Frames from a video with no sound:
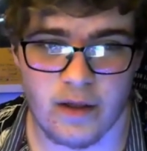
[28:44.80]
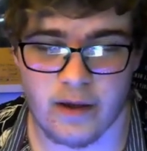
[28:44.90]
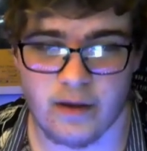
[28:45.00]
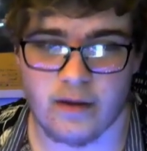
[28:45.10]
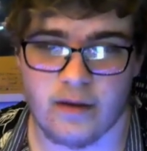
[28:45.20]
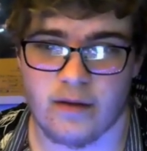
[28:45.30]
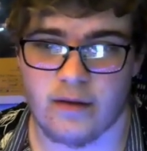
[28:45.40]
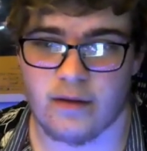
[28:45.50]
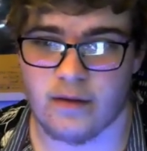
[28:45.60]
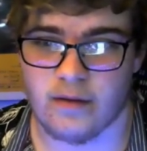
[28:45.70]
congrats
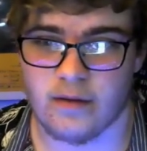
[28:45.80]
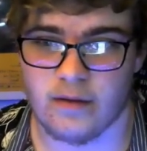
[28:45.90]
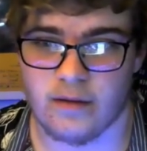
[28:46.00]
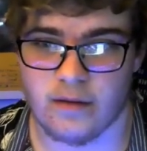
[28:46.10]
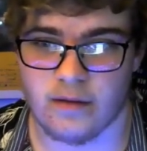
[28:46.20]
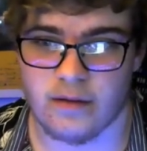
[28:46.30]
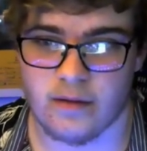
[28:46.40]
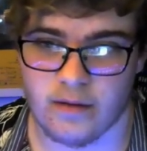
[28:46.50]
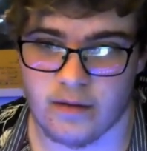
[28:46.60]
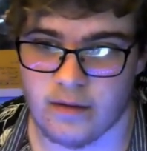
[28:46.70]
on your thousand K.
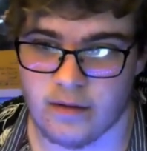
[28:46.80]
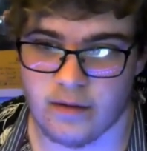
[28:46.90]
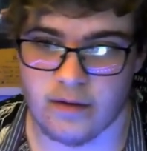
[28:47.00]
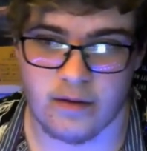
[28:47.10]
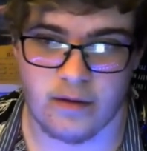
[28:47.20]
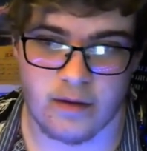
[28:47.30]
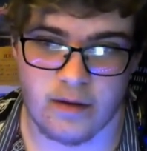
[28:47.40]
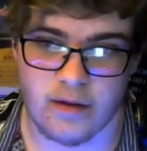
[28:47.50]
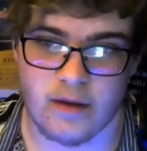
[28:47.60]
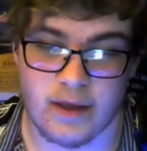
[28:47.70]
That's awesome, bro.
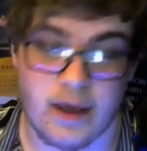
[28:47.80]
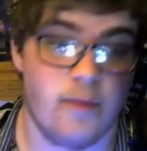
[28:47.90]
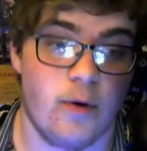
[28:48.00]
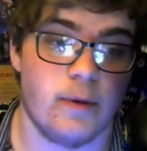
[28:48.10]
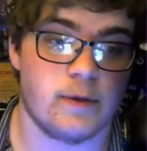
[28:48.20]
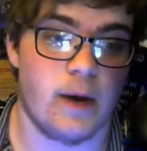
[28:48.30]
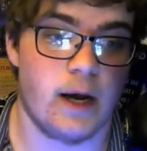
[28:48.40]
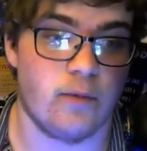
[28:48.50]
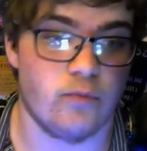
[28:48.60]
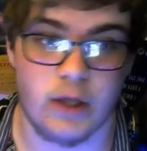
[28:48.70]
Yeah, I'm almost. Mon-
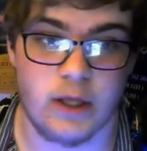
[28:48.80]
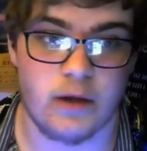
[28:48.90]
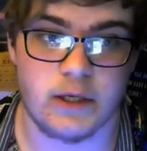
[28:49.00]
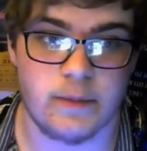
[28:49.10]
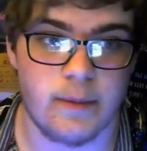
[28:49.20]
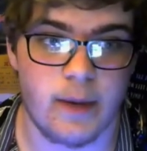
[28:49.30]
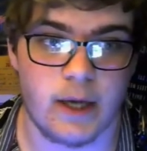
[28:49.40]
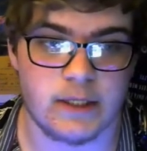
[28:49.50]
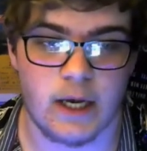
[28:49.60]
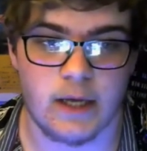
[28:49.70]
I'm really close to being
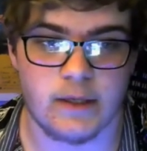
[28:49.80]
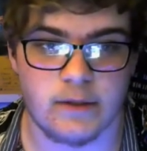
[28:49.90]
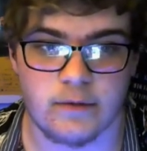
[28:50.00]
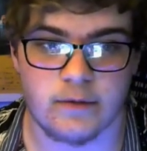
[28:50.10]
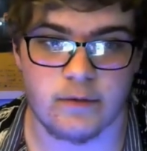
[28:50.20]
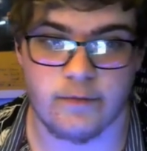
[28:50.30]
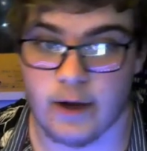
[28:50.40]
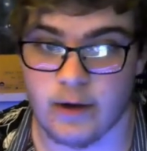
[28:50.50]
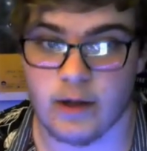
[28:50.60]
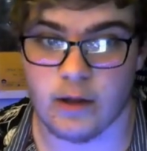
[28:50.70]
monetized.
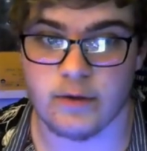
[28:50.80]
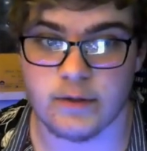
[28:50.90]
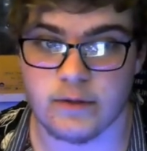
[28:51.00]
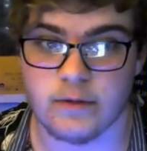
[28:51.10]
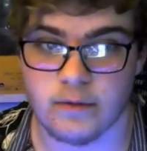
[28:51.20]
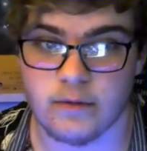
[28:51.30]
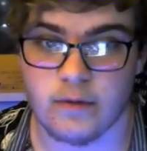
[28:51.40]
Very close. Oh,